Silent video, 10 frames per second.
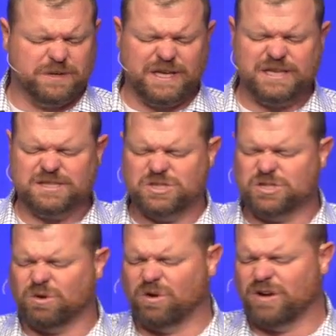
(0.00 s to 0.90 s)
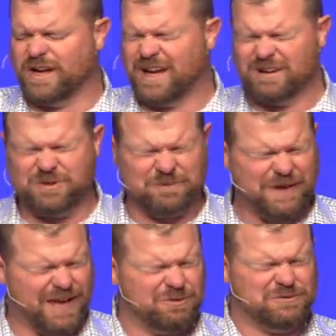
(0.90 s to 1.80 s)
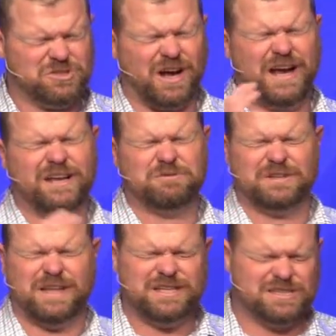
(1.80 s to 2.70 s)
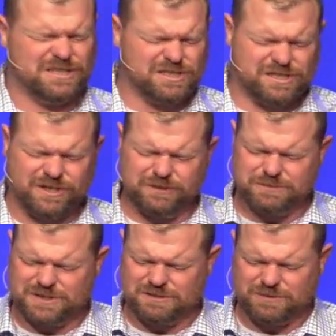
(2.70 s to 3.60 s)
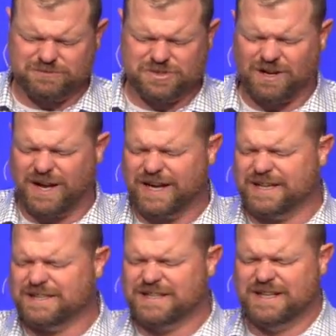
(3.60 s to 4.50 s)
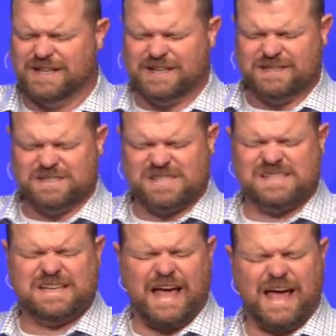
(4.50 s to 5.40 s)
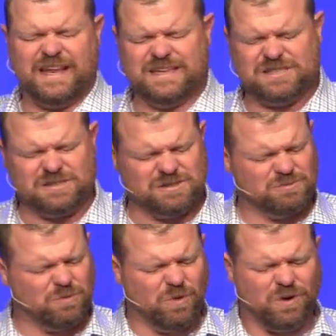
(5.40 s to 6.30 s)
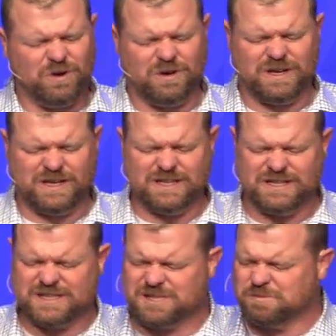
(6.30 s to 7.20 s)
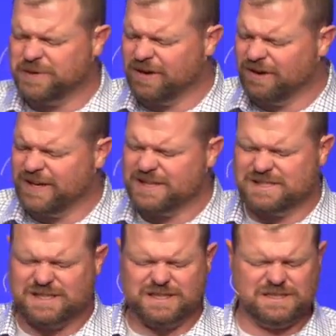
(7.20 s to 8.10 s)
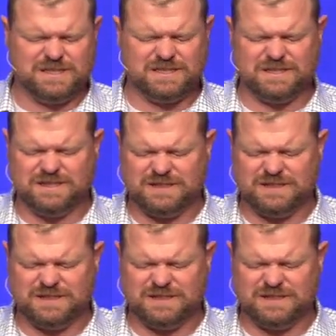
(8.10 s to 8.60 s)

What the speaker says: peace, joy. We've tried in relationships. We've tried in status and work and experiences.